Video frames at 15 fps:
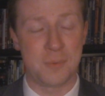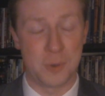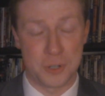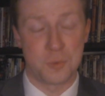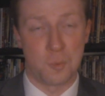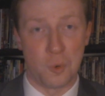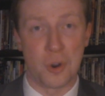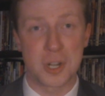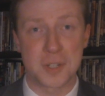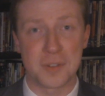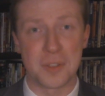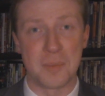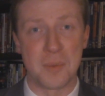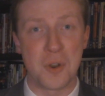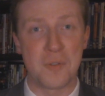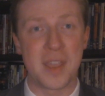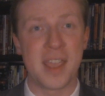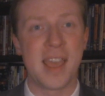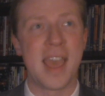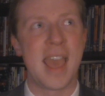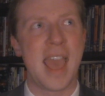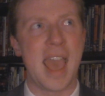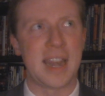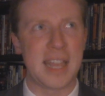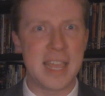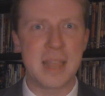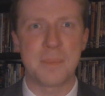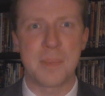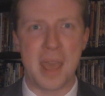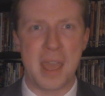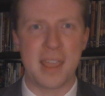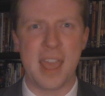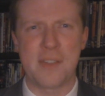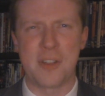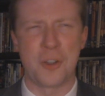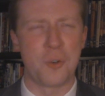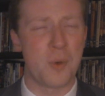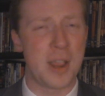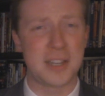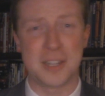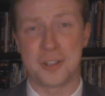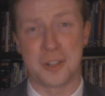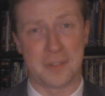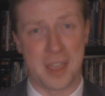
which works for the movie, and he and Peck have a great deal of